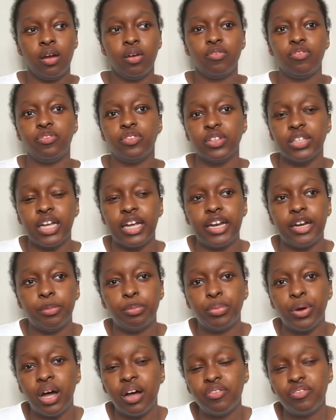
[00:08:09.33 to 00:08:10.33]
flare,
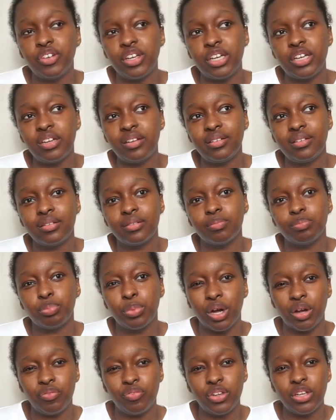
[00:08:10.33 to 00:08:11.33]
puffy,
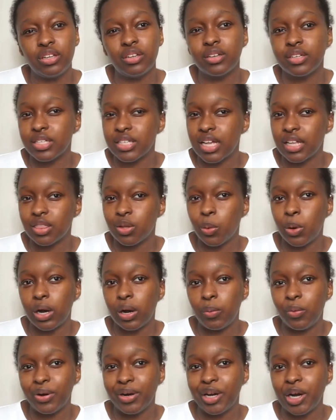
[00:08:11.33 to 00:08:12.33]
puffy, is that the word I
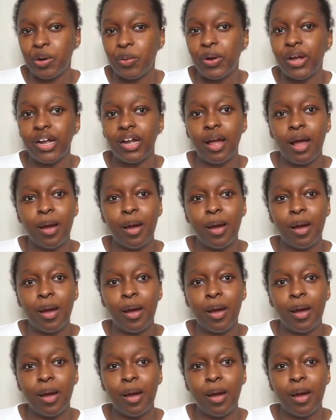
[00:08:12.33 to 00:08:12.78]
want to go with?